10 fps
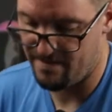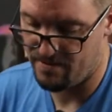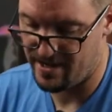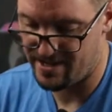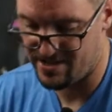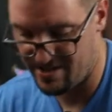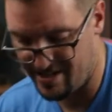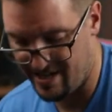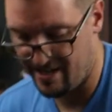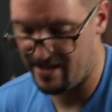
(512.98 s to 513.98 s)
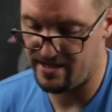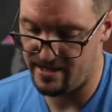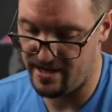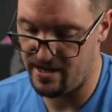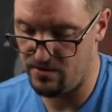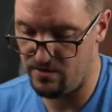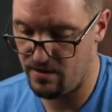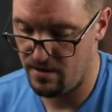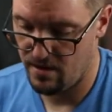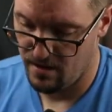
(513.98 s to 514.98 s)
when I start to tighten things down,
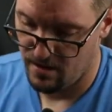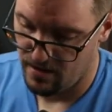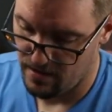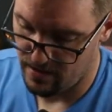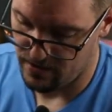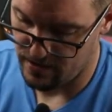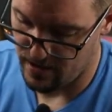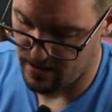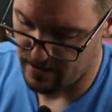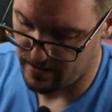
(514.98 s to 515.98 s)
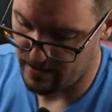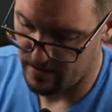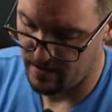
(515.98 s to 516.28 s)
it's not